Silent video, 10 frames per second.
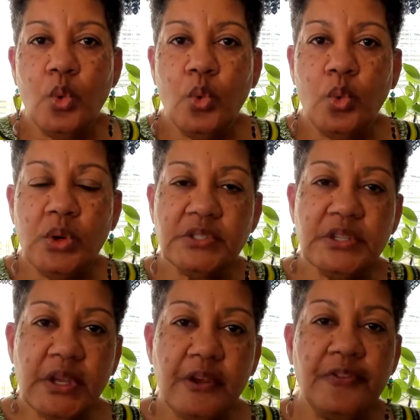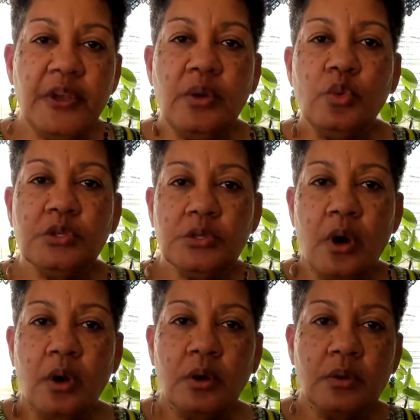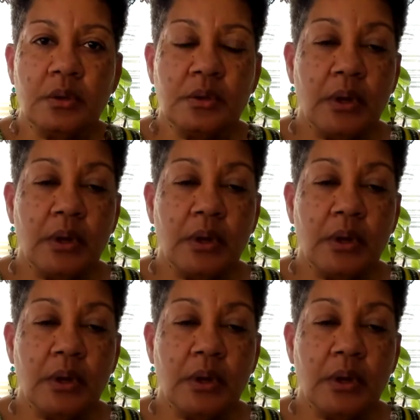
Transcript: was if he was on